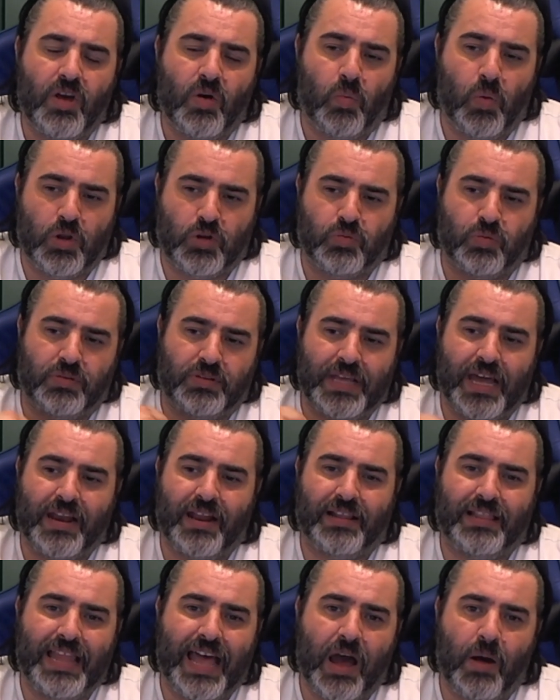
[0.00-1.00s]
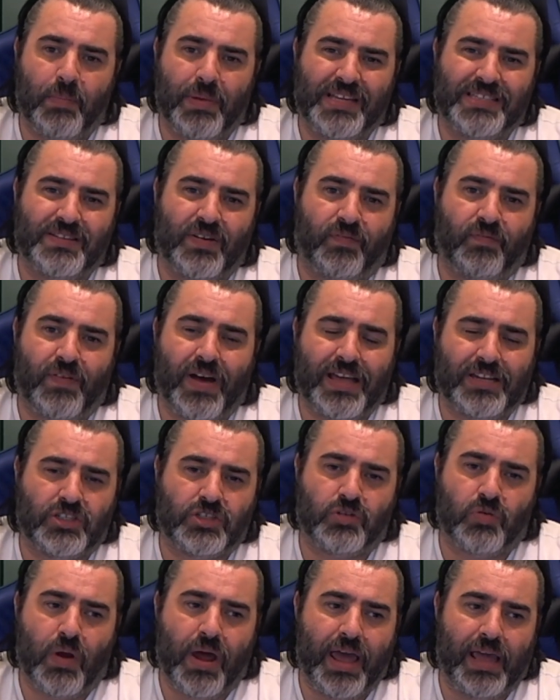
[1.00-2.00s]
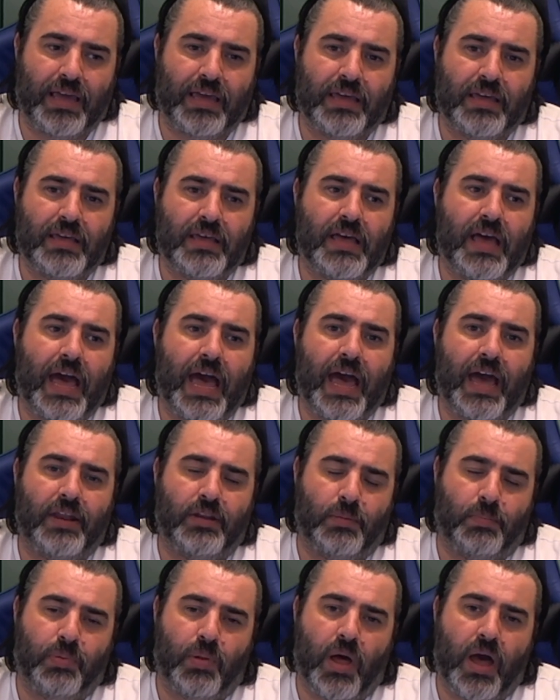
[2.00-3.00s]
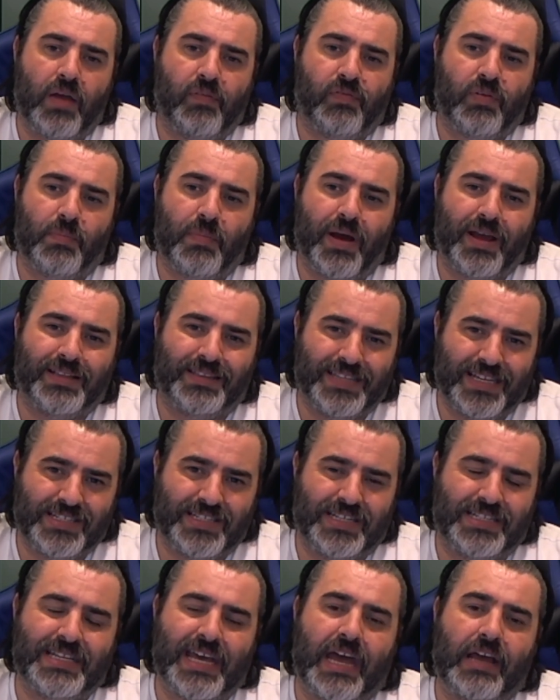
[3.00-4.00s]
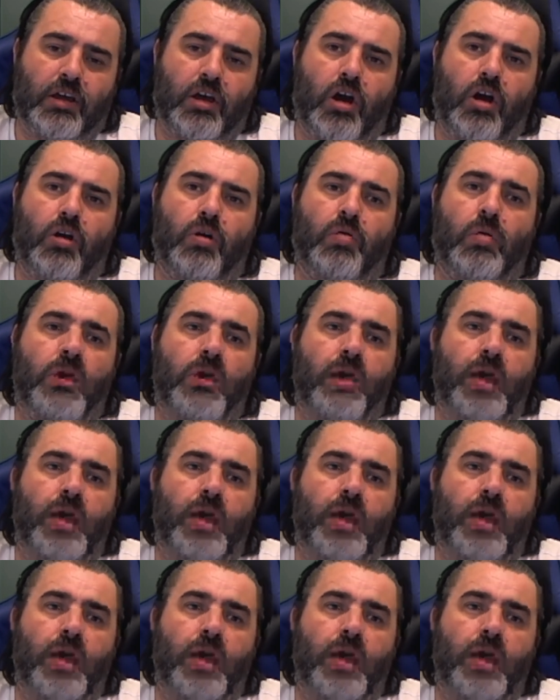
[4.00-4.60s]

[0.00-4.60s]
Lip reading: which would then allow me to fast track and apply for my Digitaco,